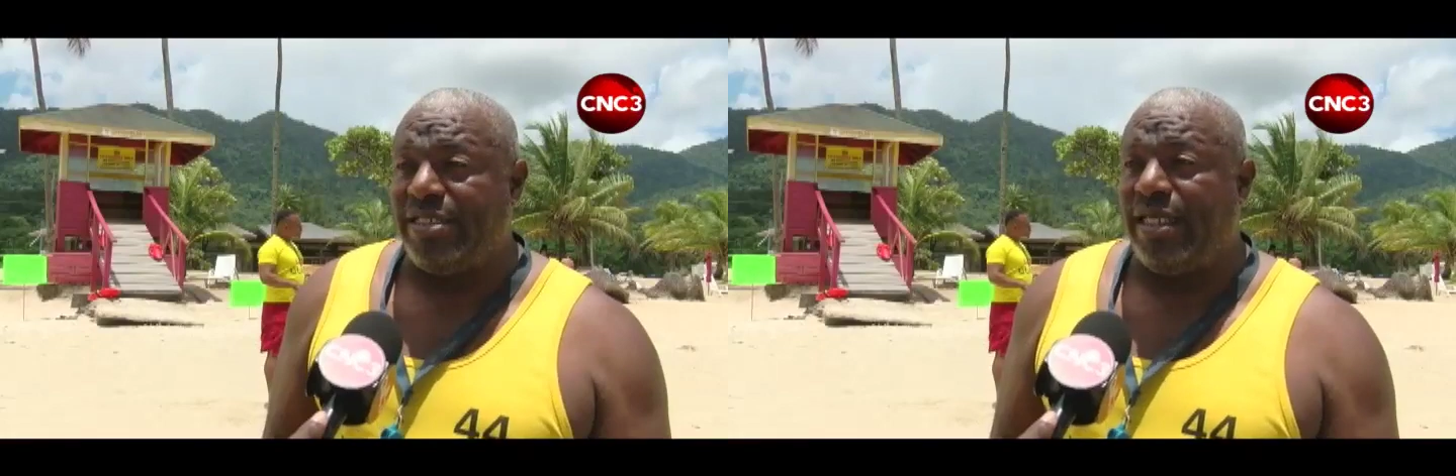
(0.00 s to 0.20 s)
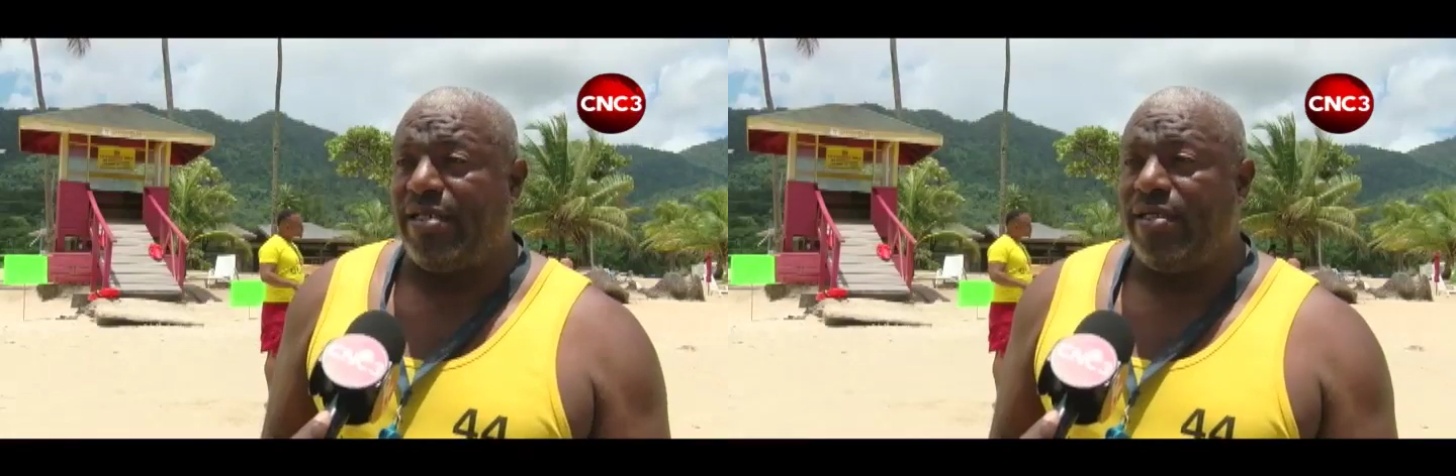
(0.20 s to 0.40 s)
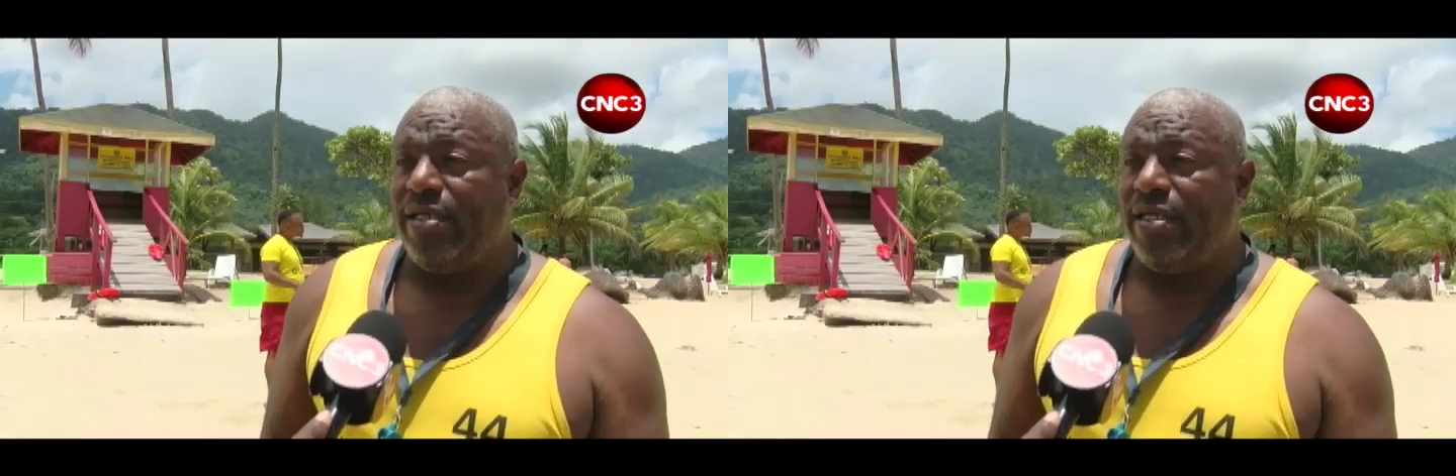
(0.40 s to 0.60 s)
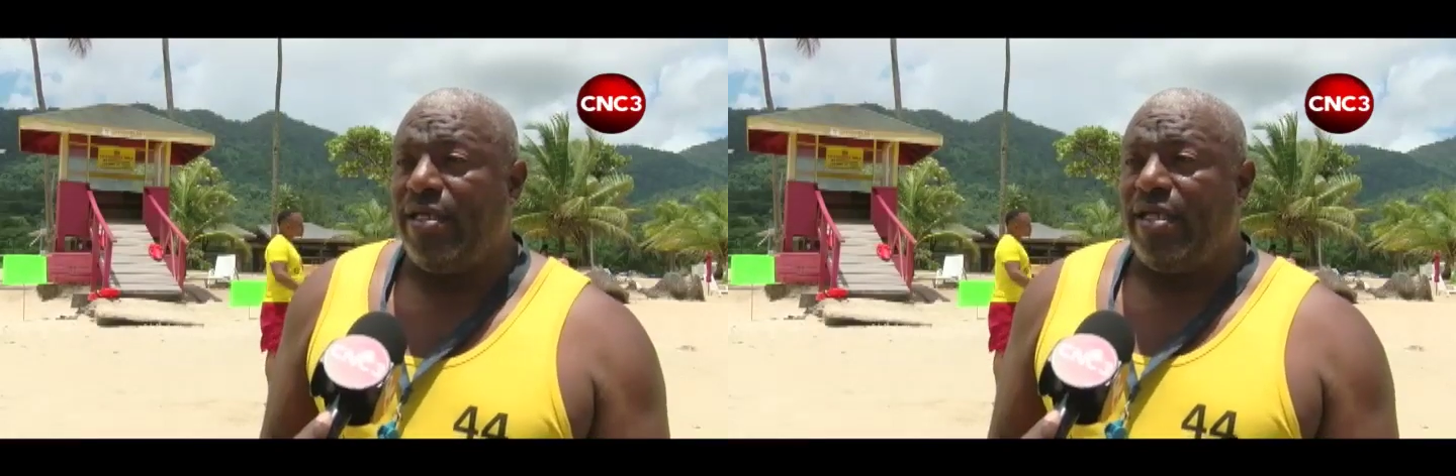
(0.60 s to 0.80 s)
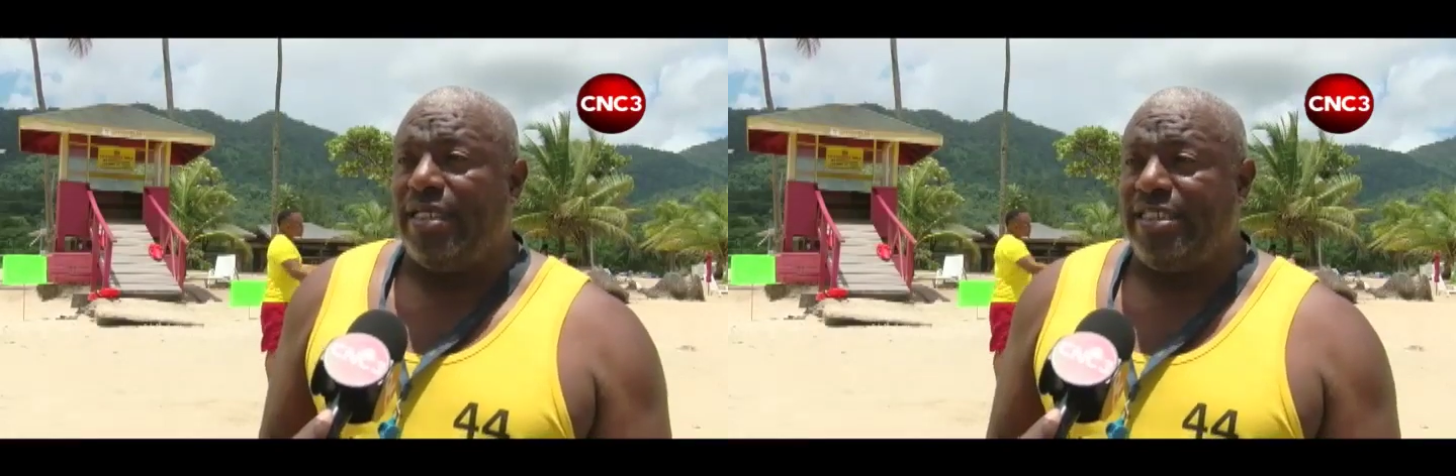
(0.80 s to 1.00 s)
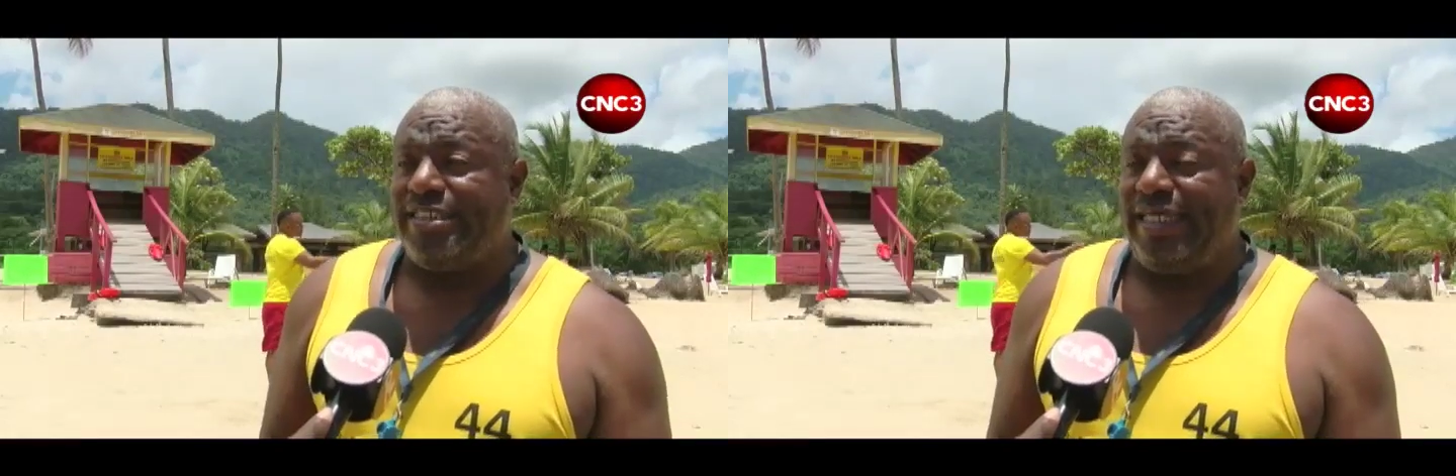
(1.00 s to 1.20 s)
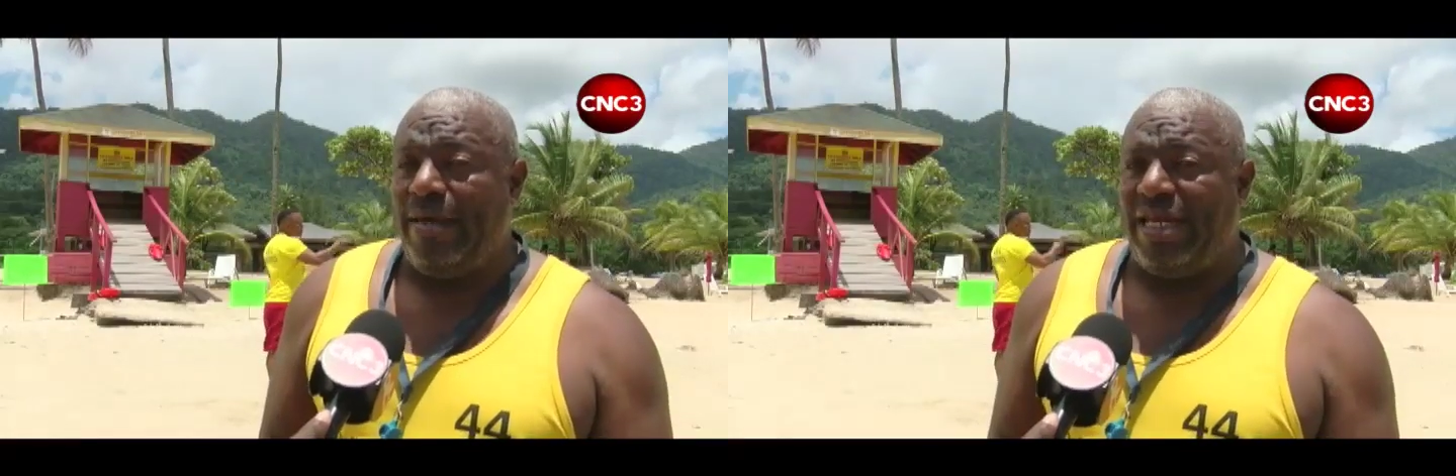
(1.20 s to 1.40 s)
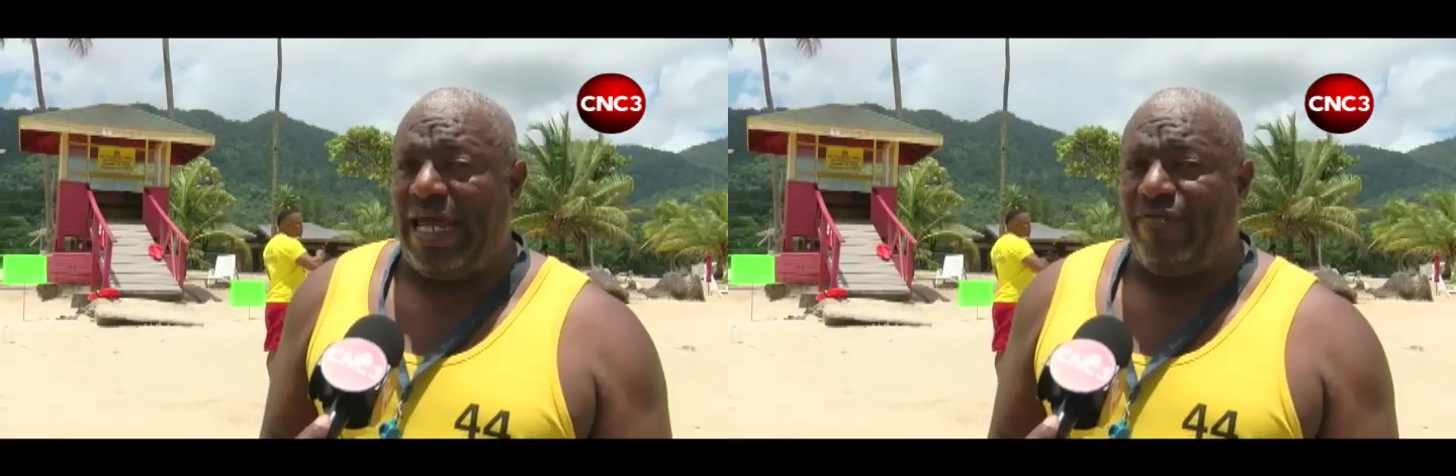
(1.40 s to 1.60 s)
take? It's the
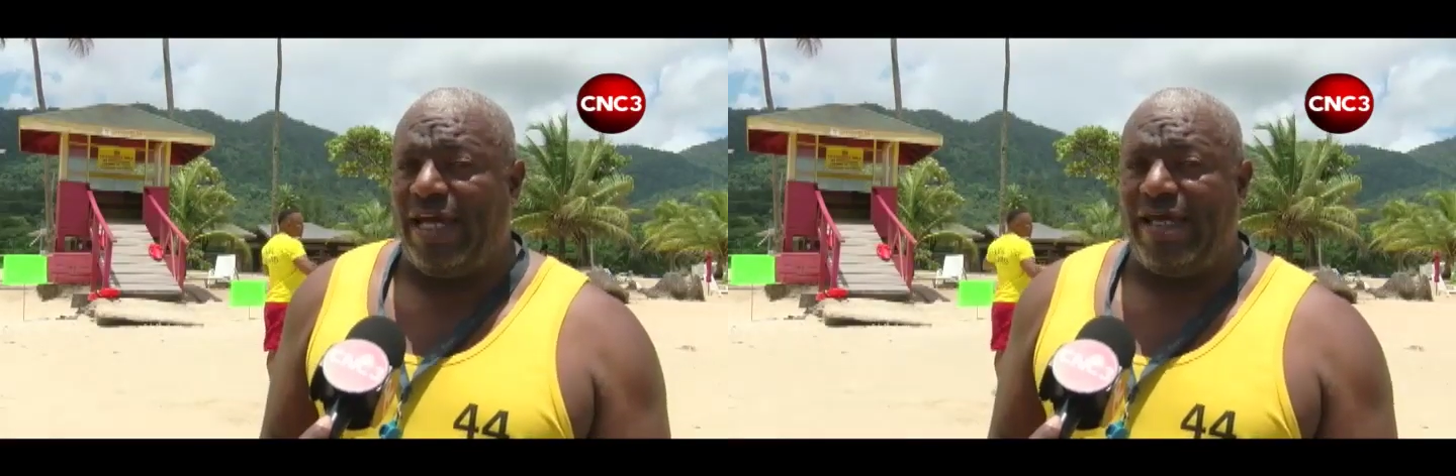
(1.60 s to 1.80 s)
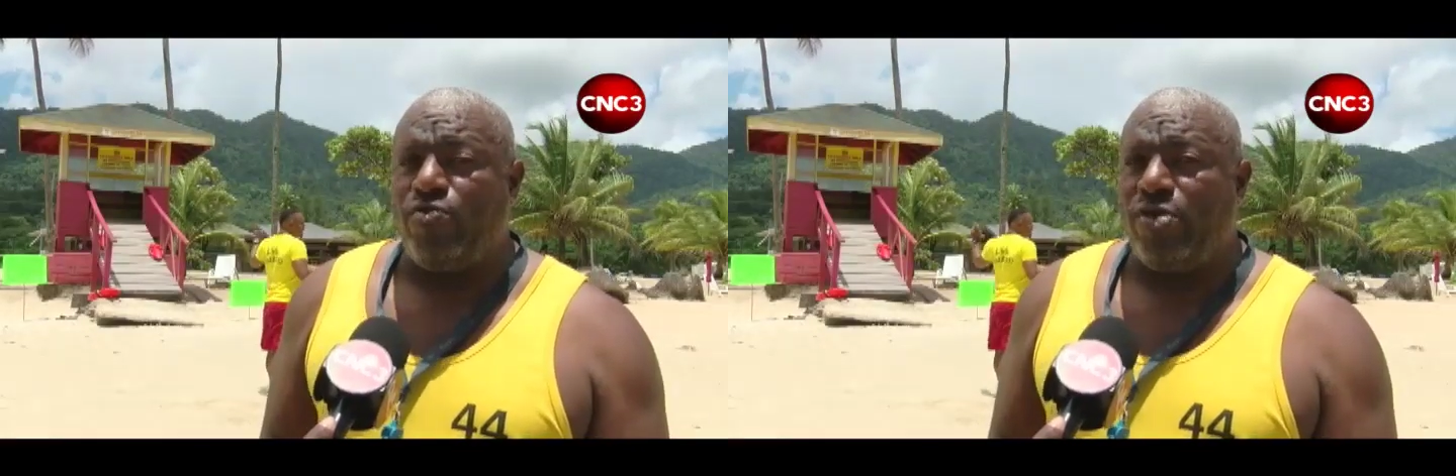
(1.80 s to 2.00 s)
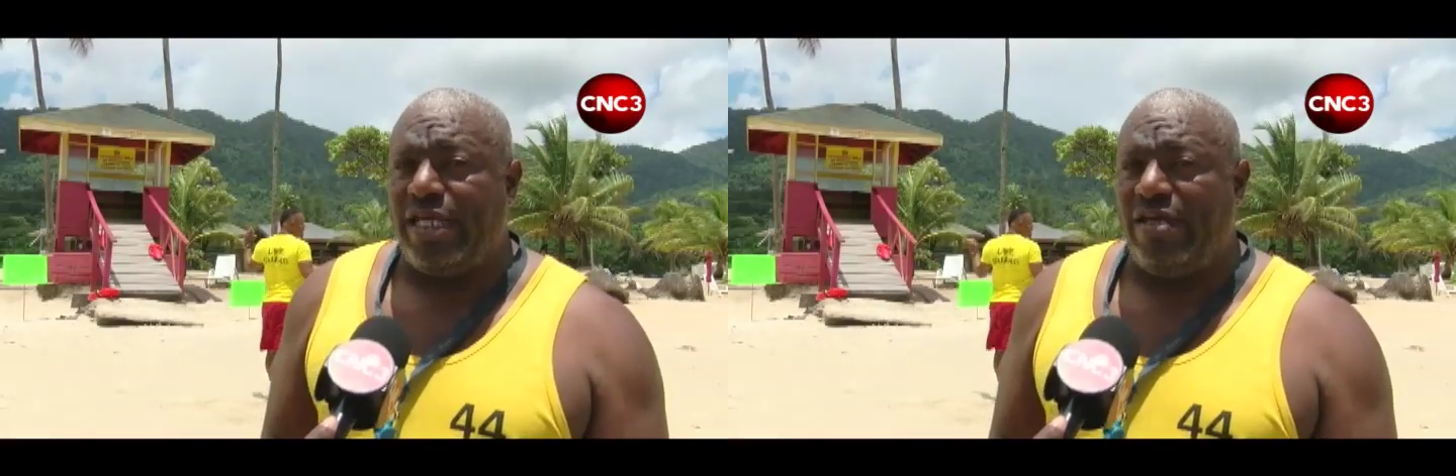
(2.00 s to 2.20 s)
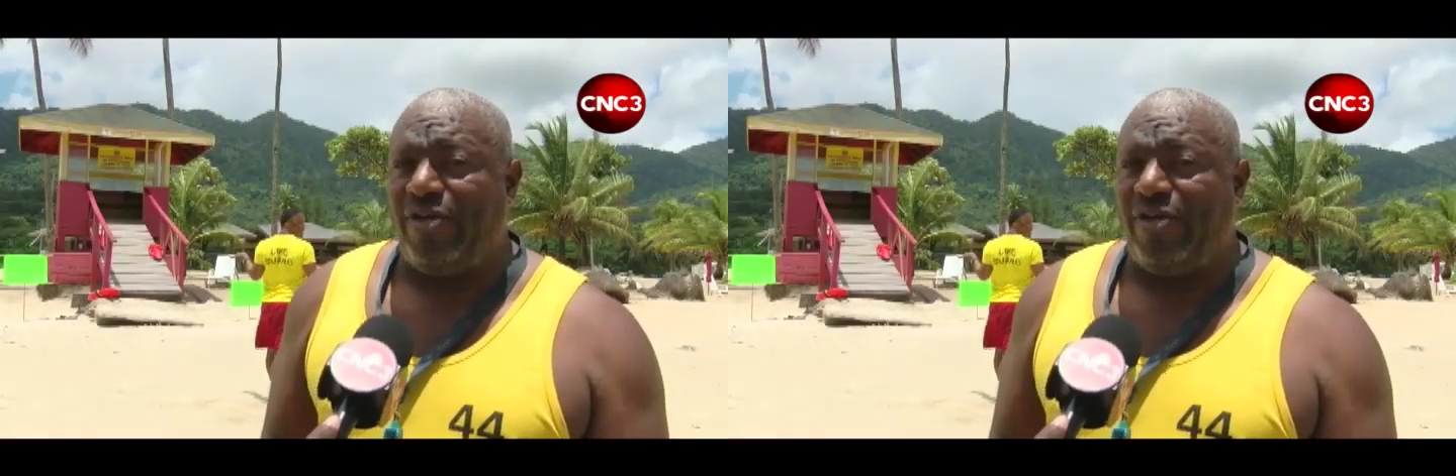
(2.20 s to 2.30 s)
same lifeguard that working.